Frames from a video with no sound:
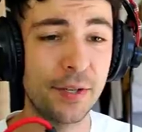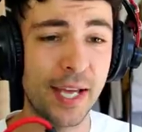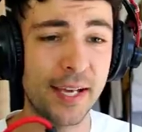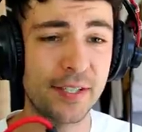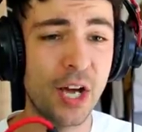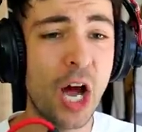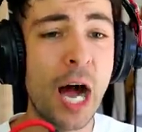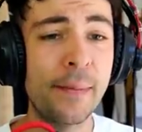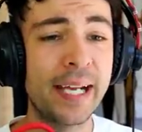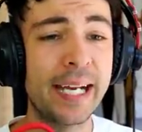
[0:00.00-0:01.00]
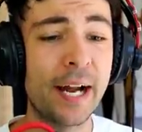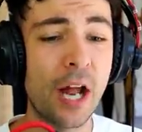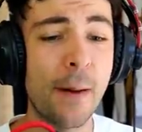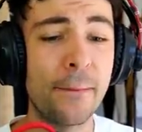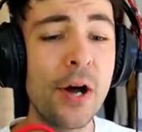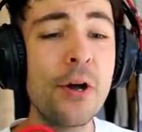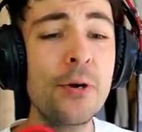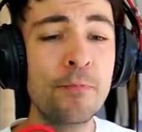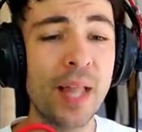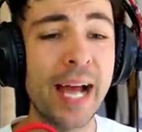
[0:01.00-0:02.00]
this. I'm gonna get out our bow
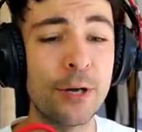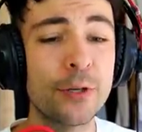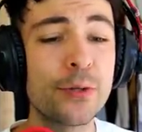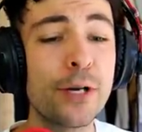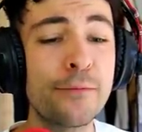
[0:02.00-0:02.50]
and also a